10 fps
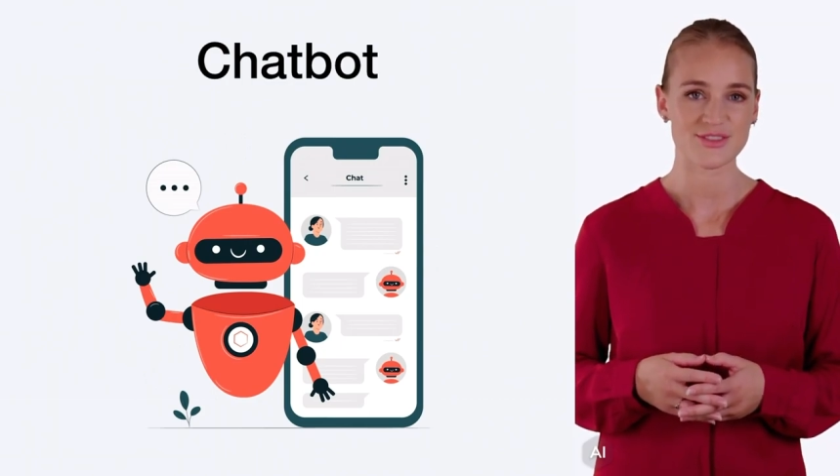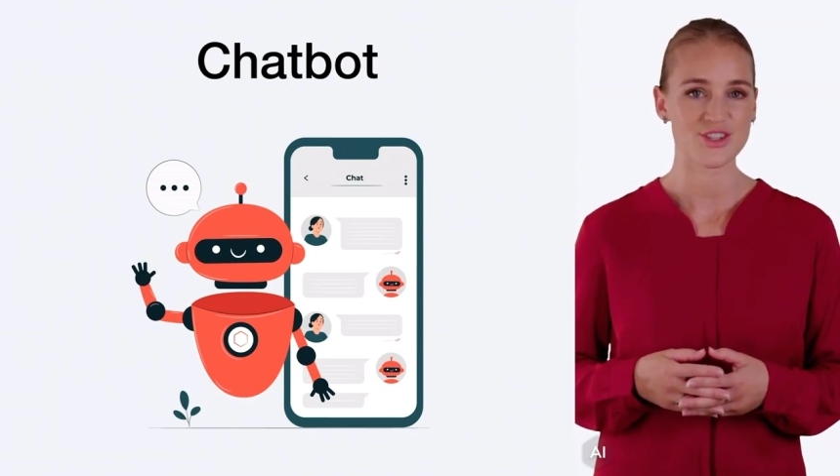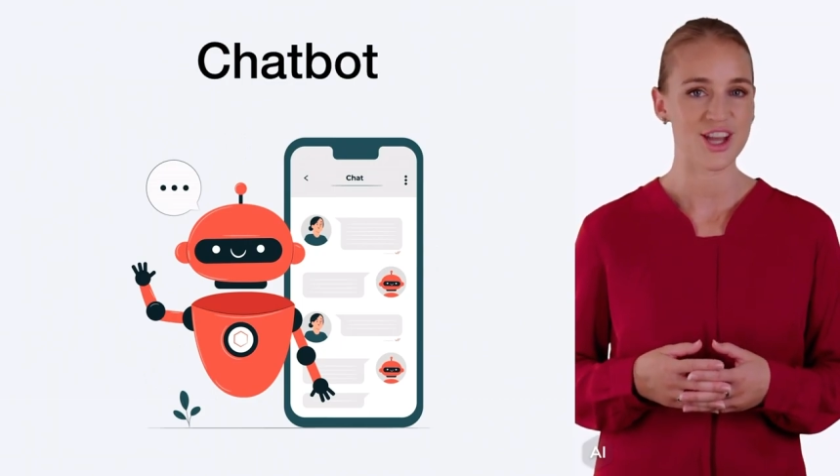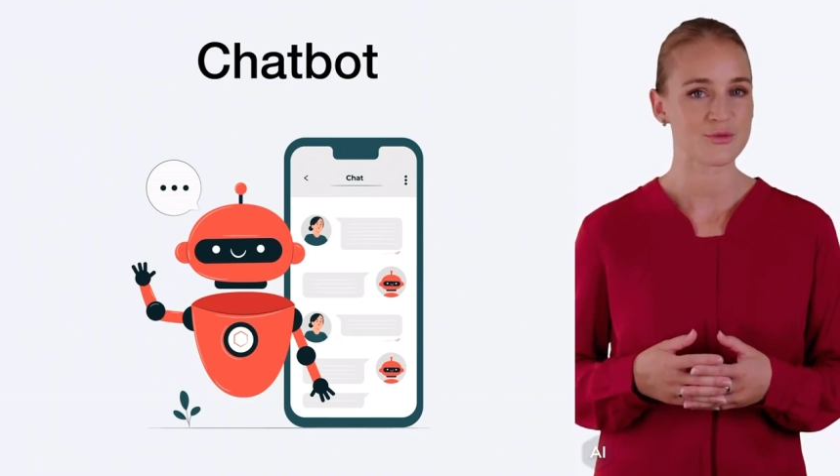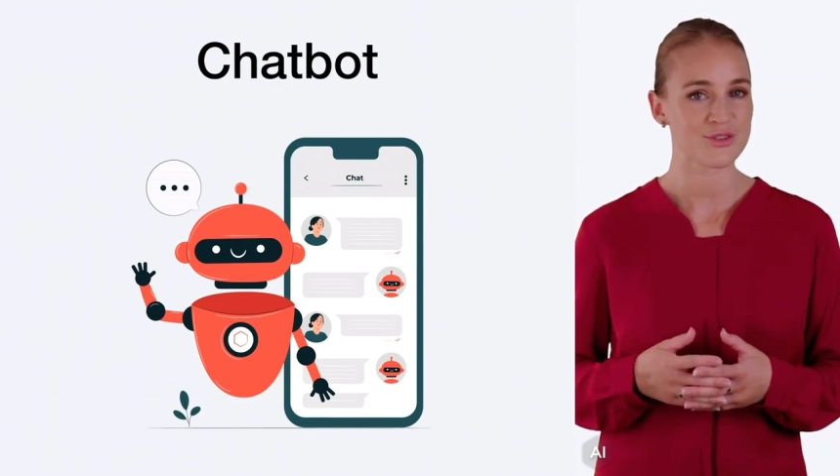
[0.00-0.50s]
to
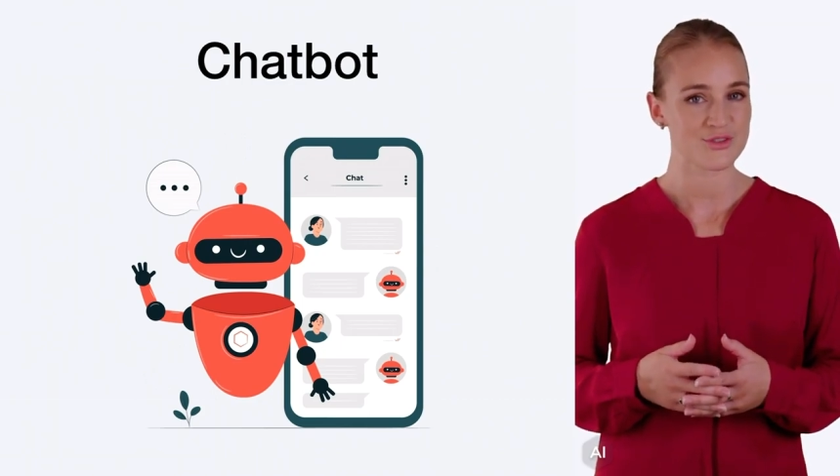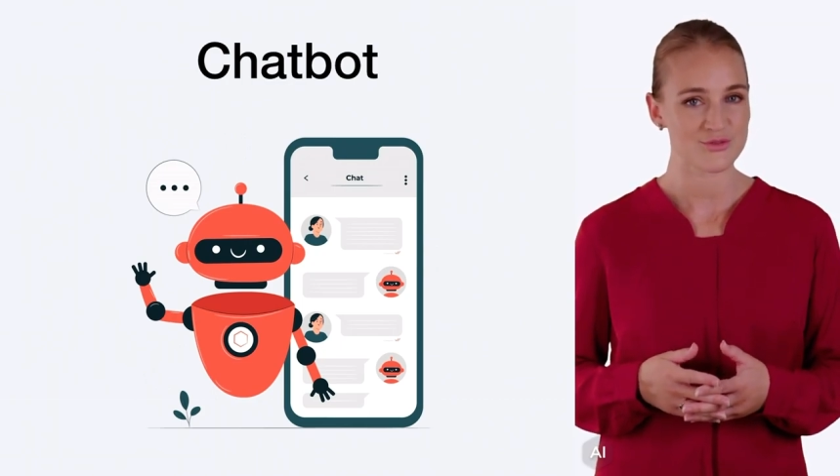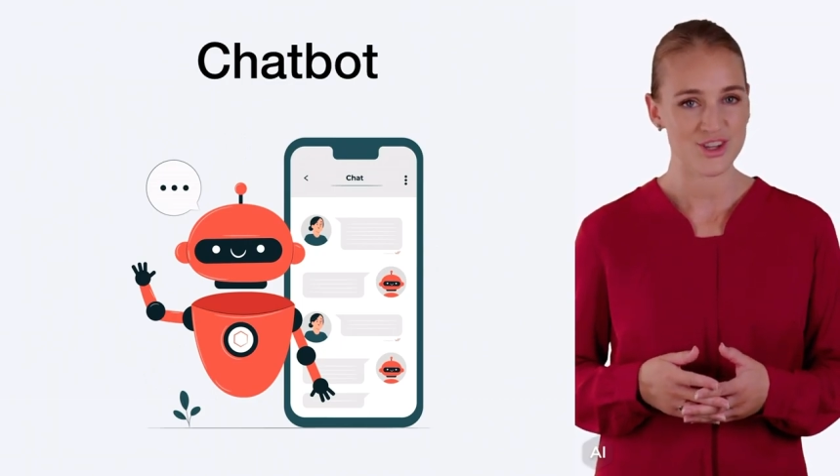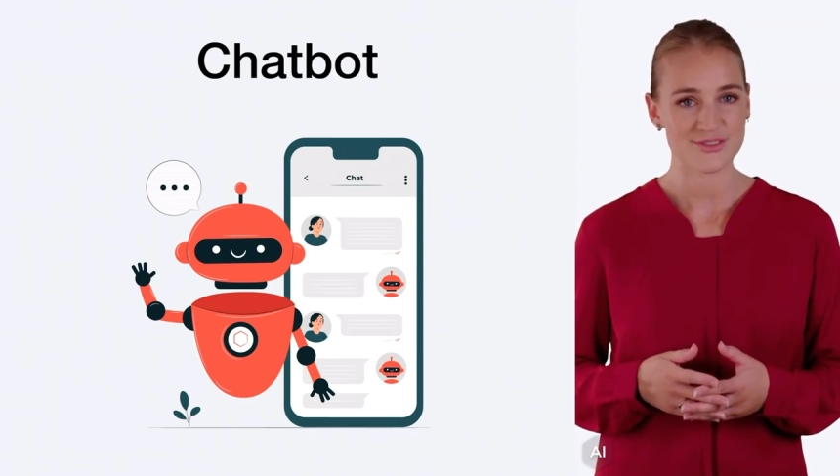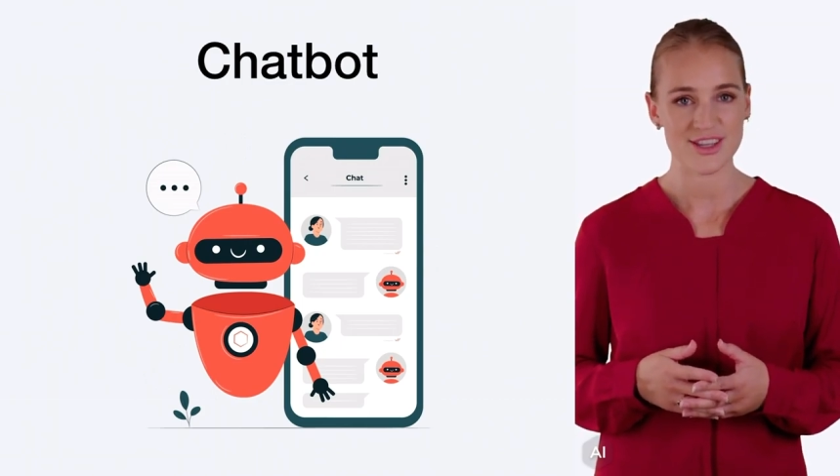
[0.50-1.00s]
chat with you
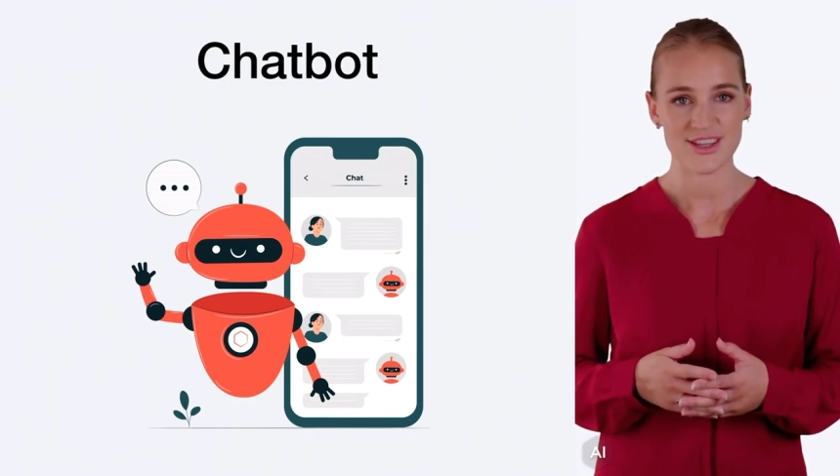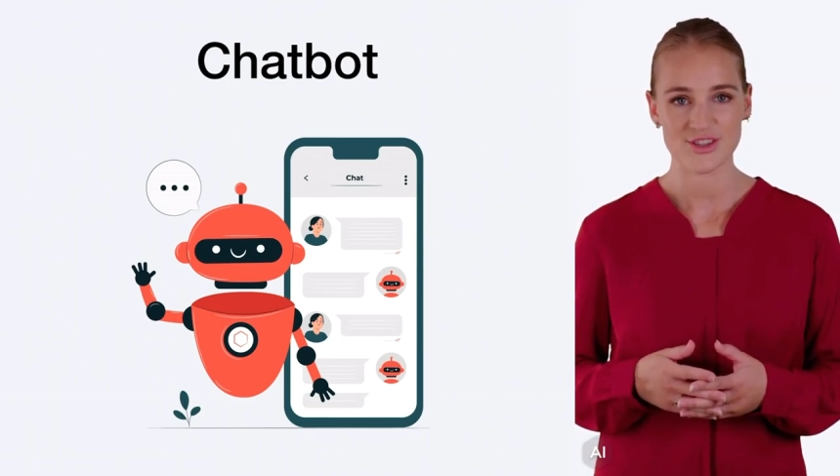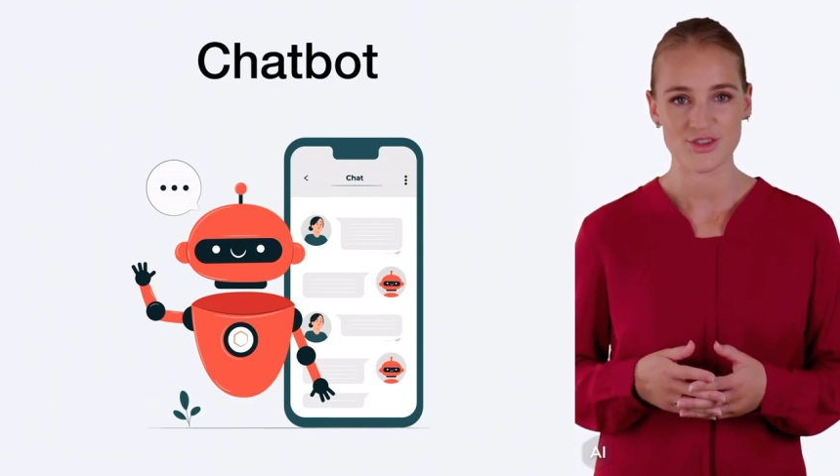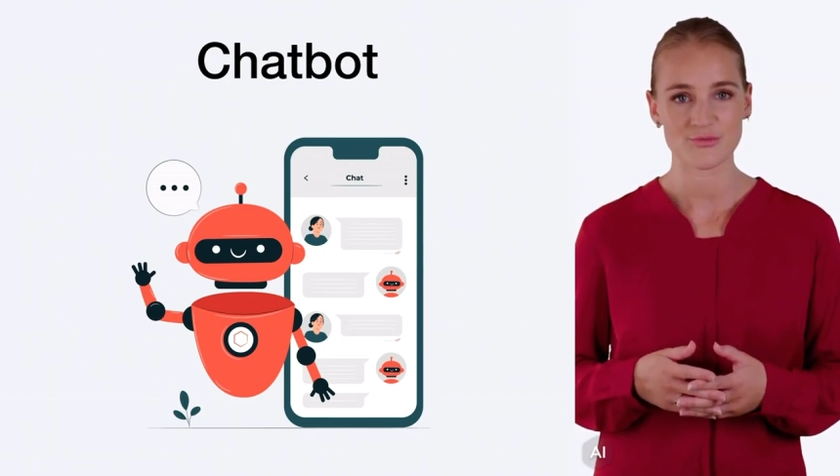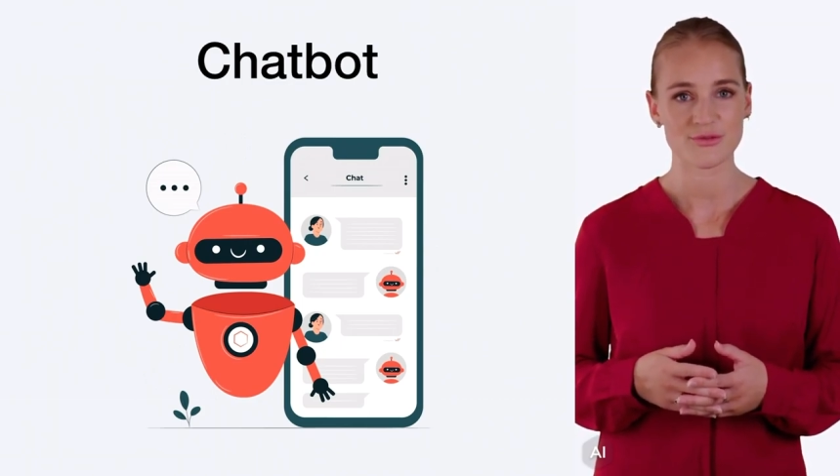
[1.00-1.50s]
just like
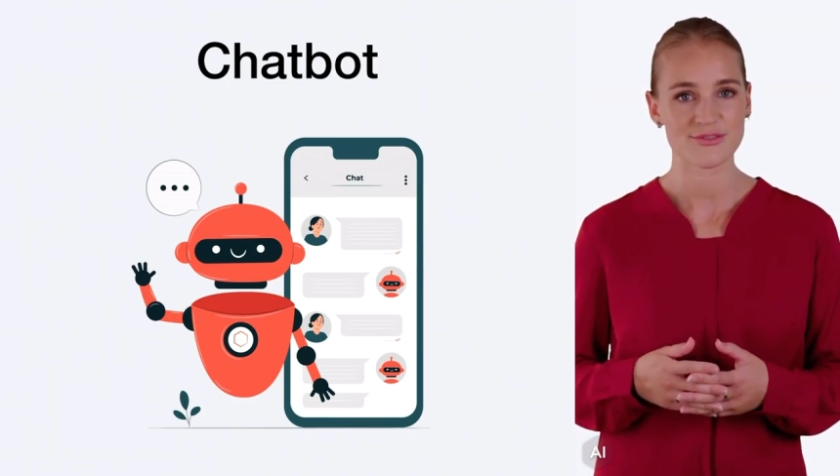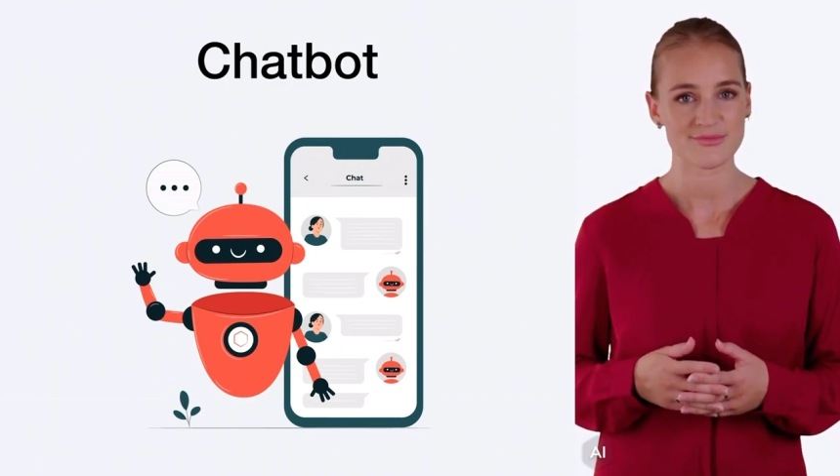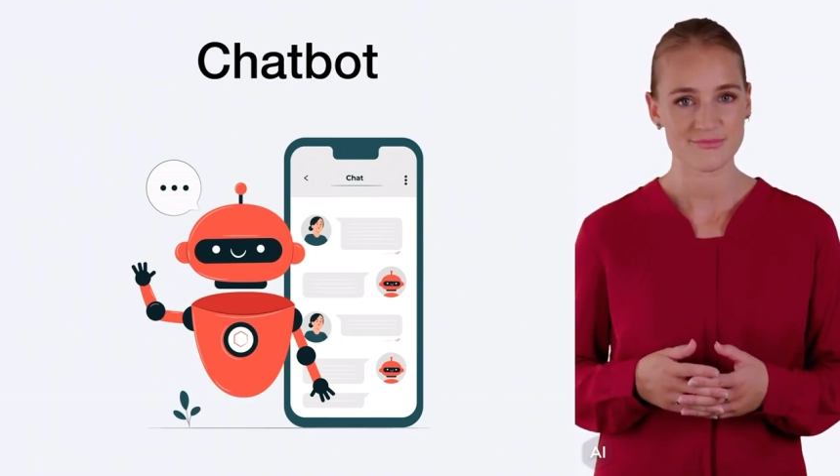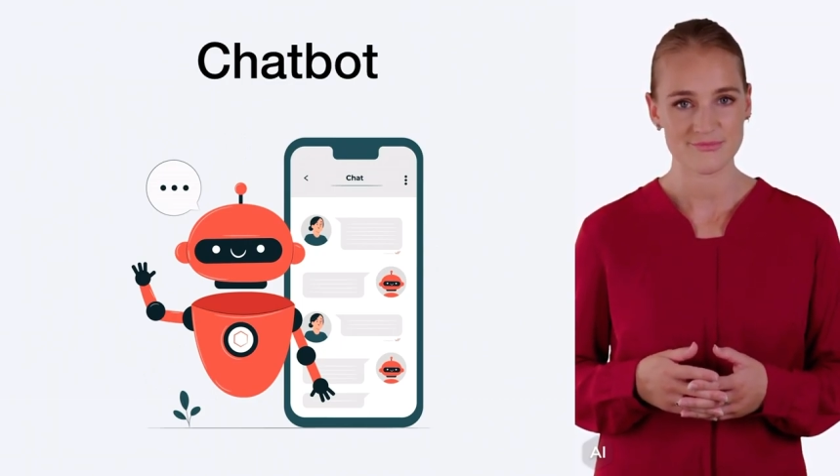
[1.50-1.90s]
a human.